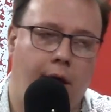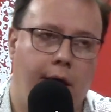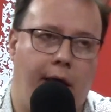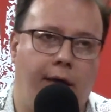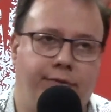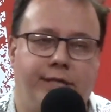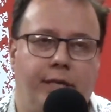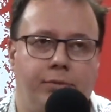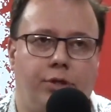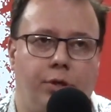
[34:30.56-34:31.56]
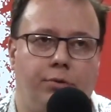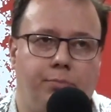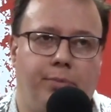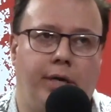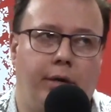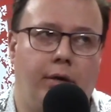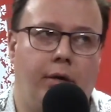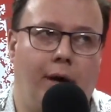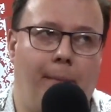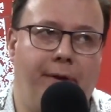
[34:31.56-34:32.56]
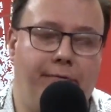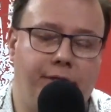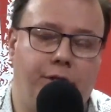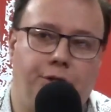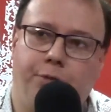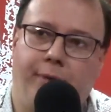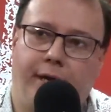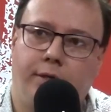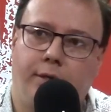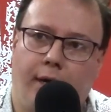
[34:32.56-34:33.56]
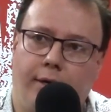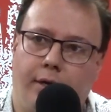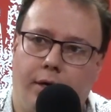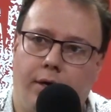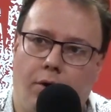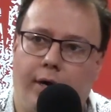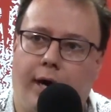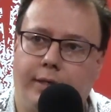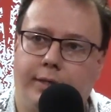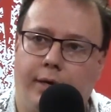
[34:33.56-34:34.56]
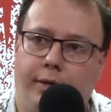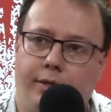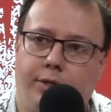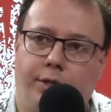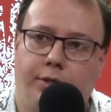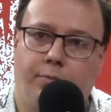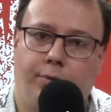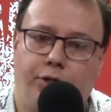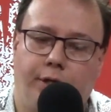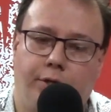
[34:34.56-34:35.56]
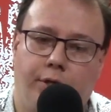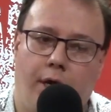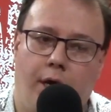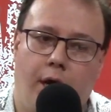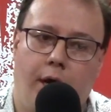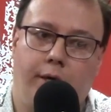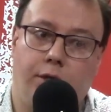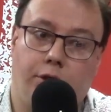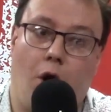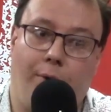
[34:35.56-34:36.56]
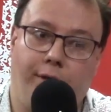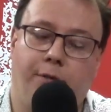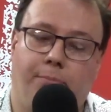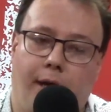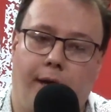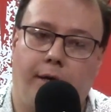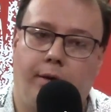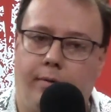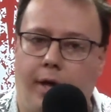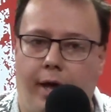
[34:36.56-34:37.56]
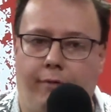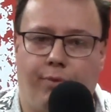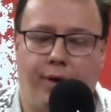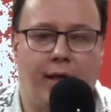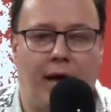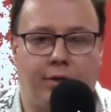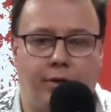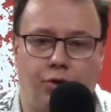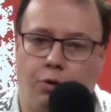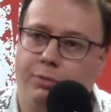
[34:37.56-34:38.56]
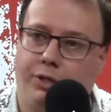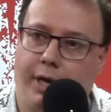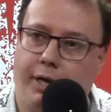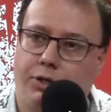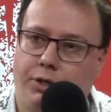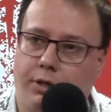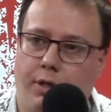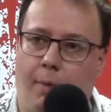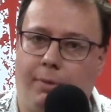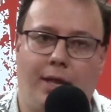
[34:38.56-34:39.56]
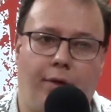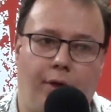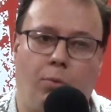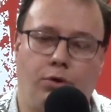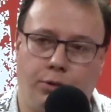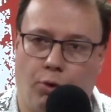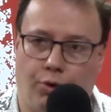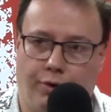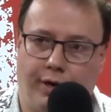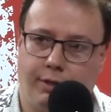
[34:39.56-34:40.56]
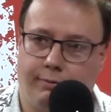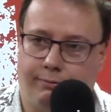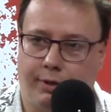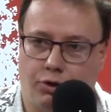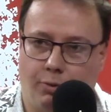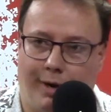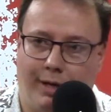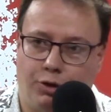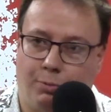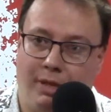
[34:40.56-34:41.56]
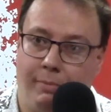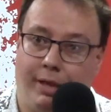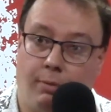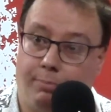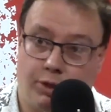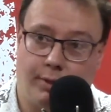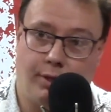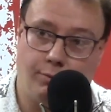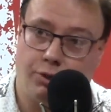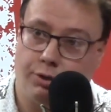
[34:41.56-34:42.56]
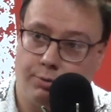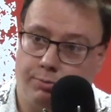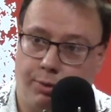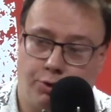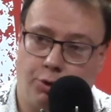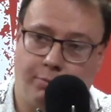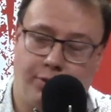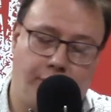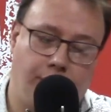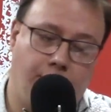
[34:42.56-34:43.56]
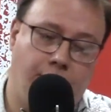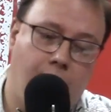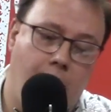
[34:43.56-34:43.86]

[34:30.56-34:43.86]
It seems as though there's been a bit of a decision made, I think, on Keita this season, which is he's going to play. If we allow that there's a number 6 and we allow that one's more aggressive, then someone ends up in the middle between those two positions.